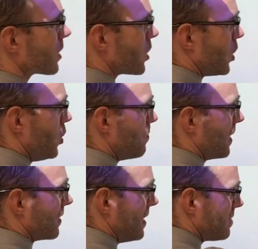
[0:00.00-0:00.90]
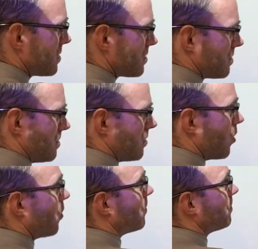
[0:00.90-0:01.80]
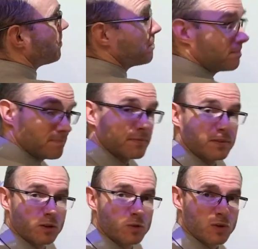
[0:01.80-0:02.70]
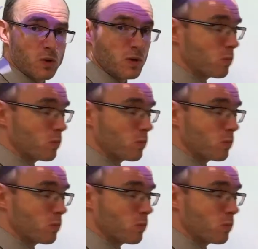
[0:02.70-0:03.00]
cubing this, because we're doing